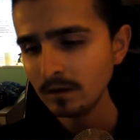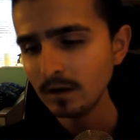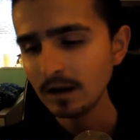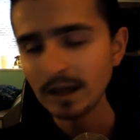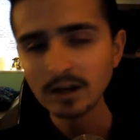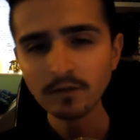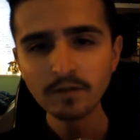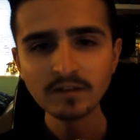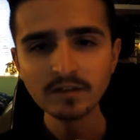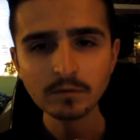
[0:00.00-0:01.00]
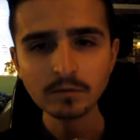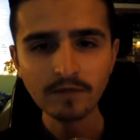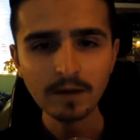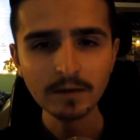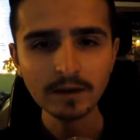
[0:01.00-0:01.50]
Like, you're not fussy when you're with
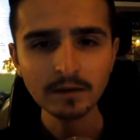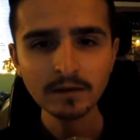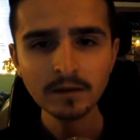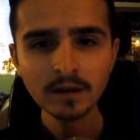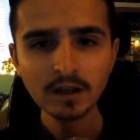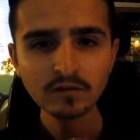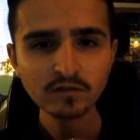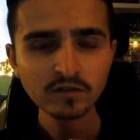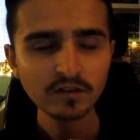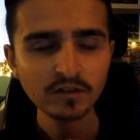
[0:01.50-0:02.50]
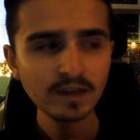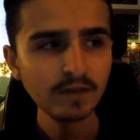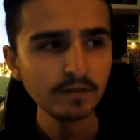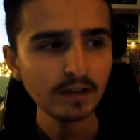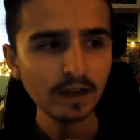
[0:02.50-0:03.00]
family. As long as you're together,
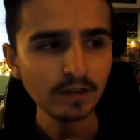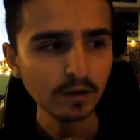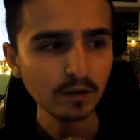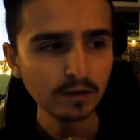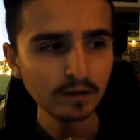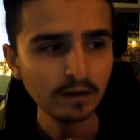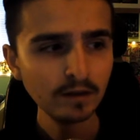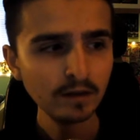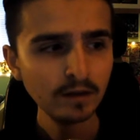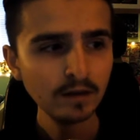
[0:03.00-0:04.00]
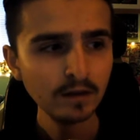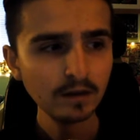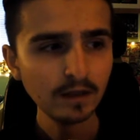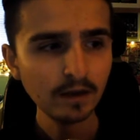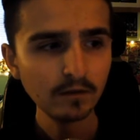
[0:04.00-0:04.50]
like, that's why I don't care,
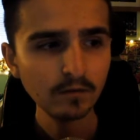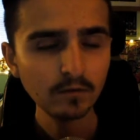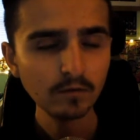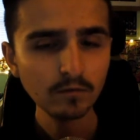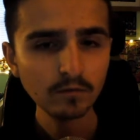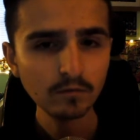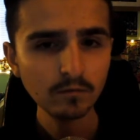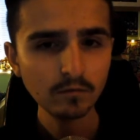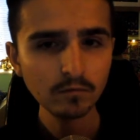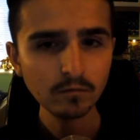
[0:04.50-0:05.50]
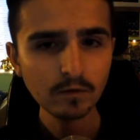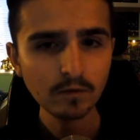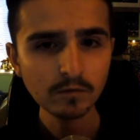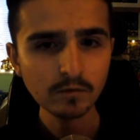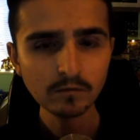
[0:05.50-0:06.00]
like,
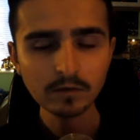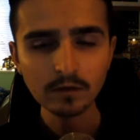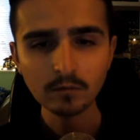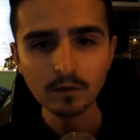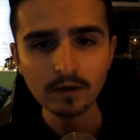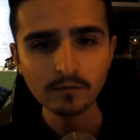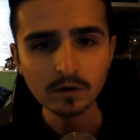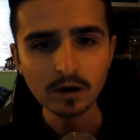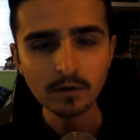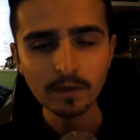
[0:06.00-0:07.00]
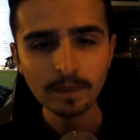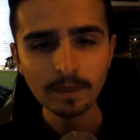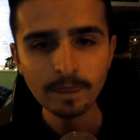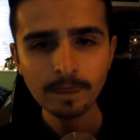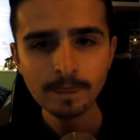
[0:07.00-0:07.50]
wherever we're going.
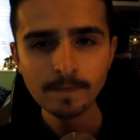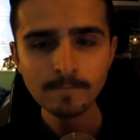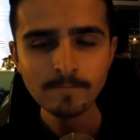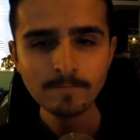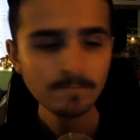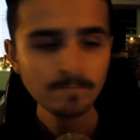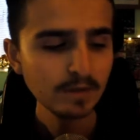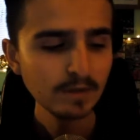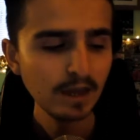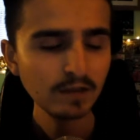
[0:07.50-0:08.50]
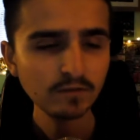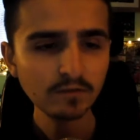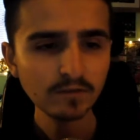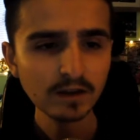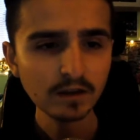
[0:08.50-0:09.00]
And it was just
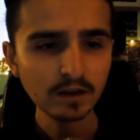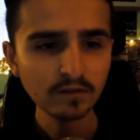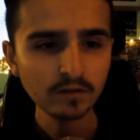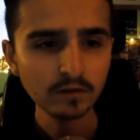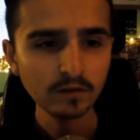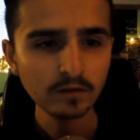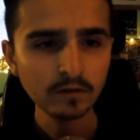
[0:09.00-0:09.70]
really nice to